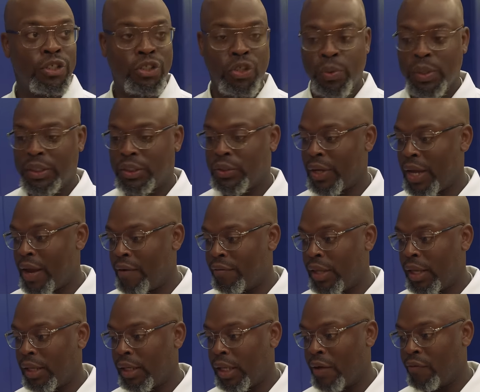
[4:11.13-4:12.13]
so we still
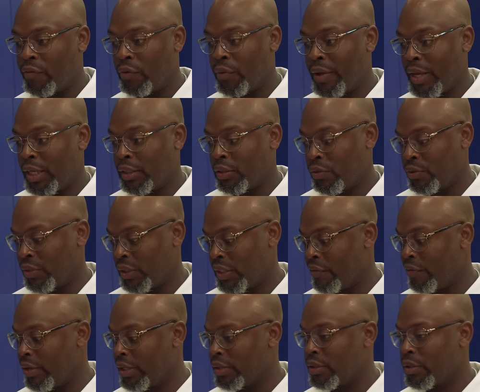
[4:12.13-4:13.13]
have that level of
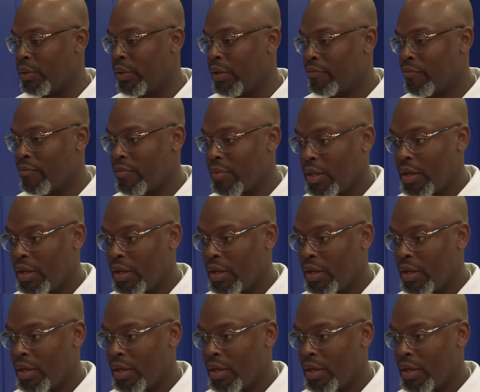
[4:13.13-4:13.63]
exclusivity to it.